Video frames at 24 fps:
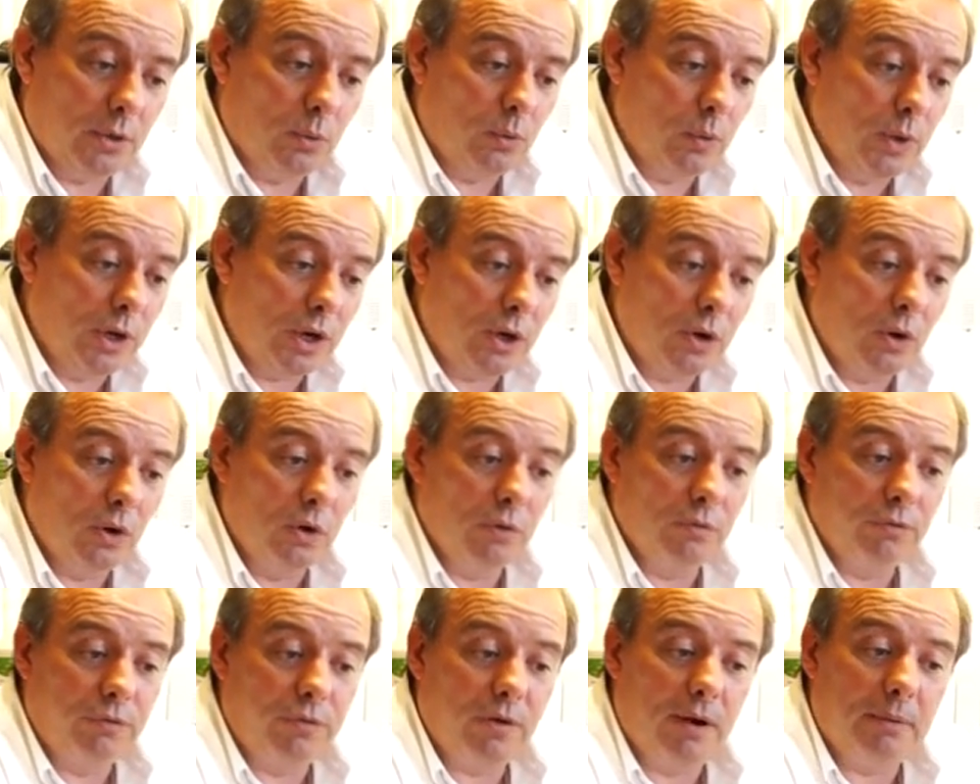we
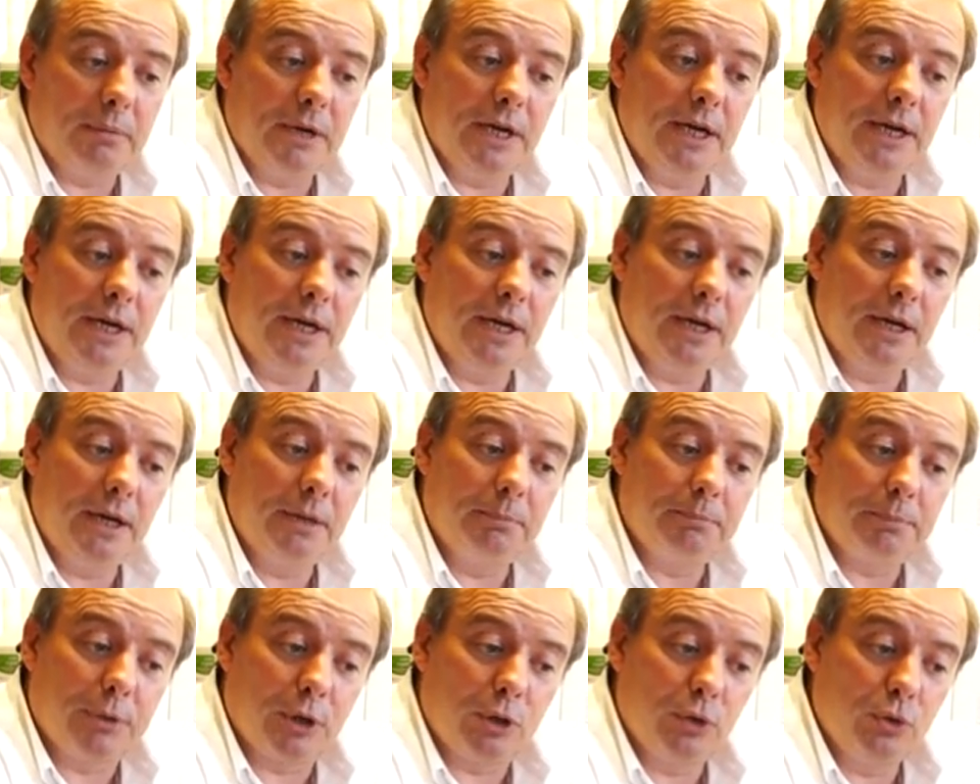call family
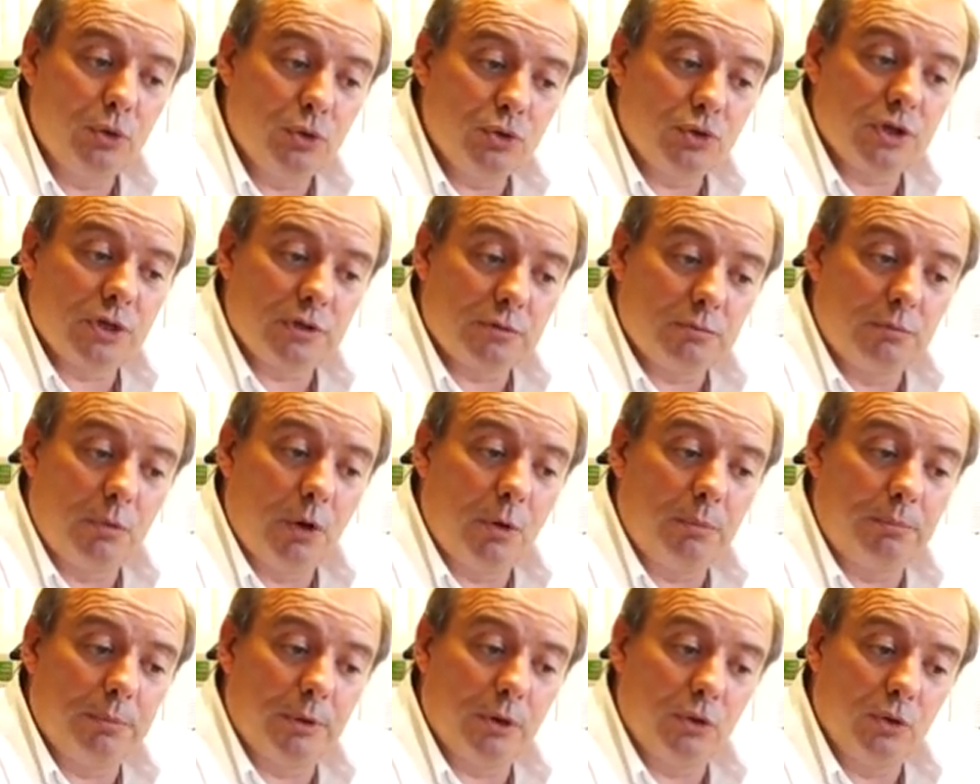producers,
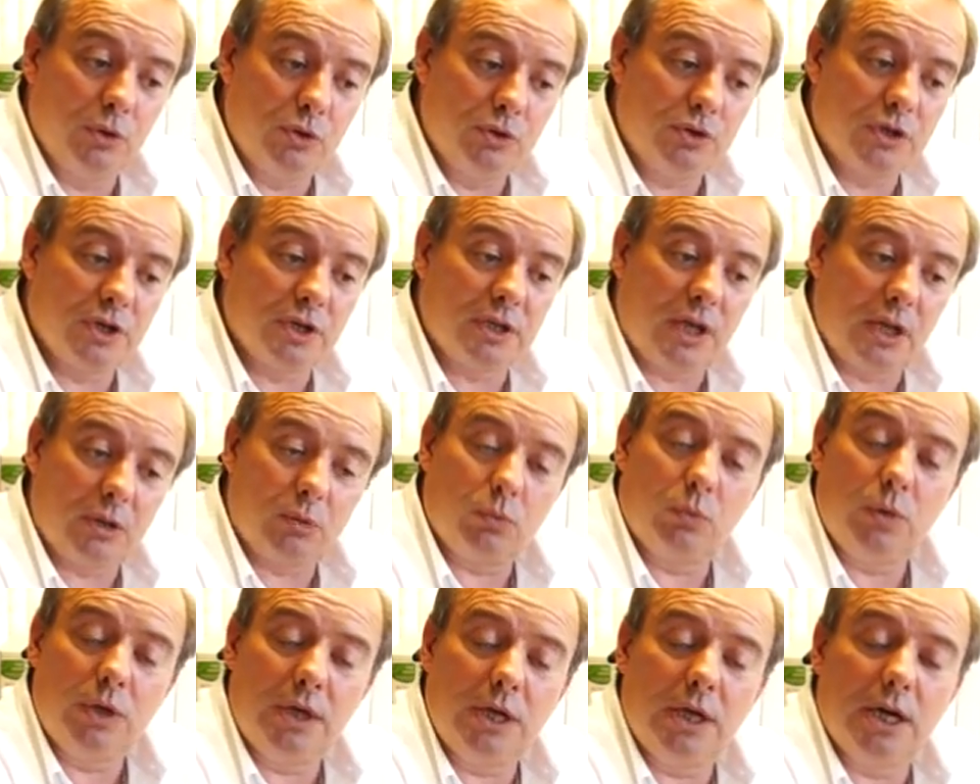small producers
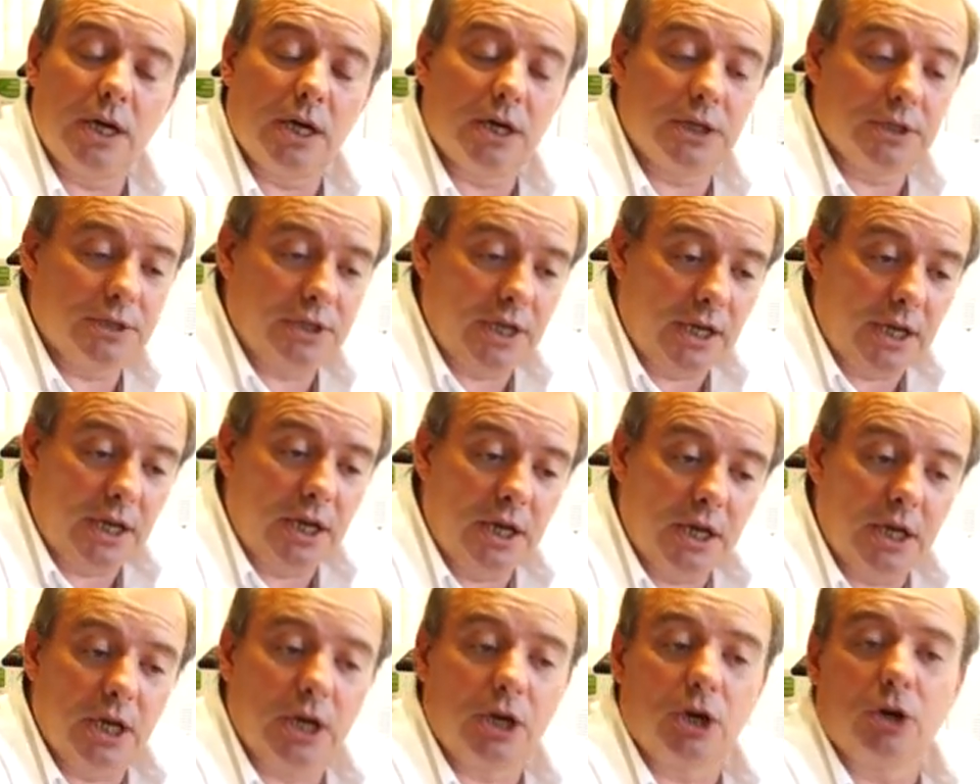that we are
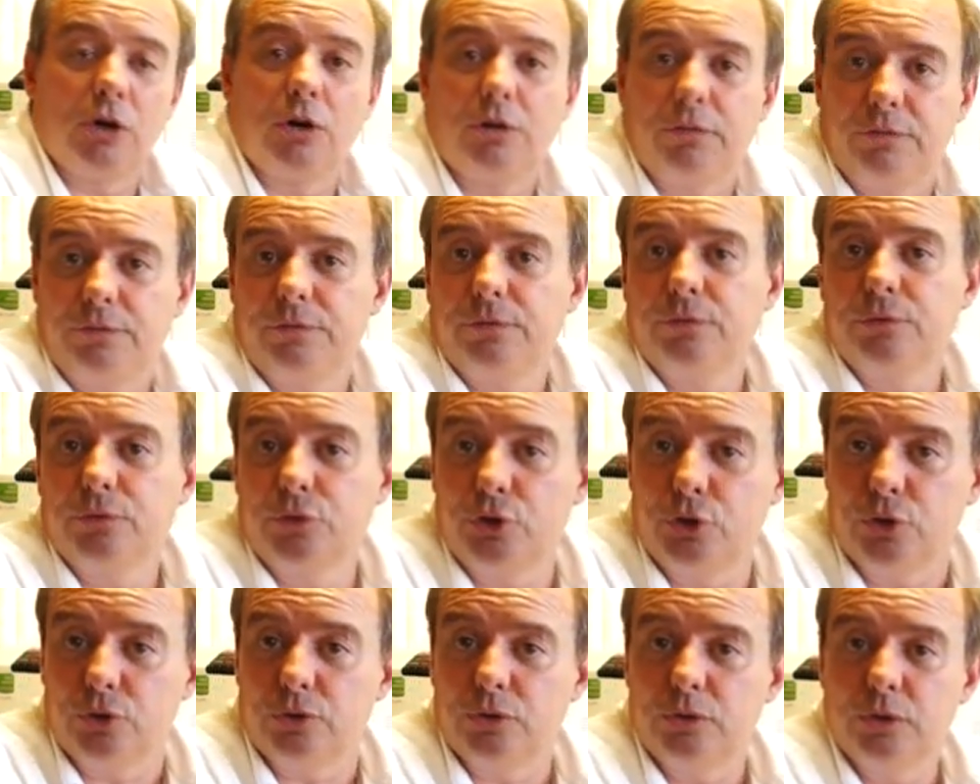taking care of
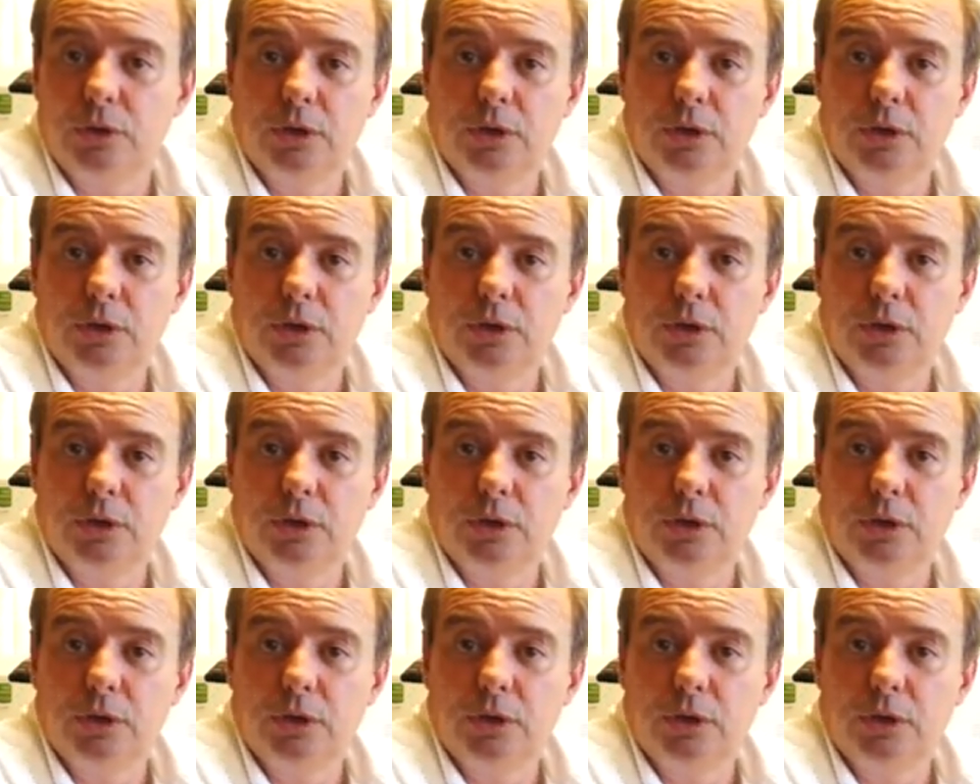too.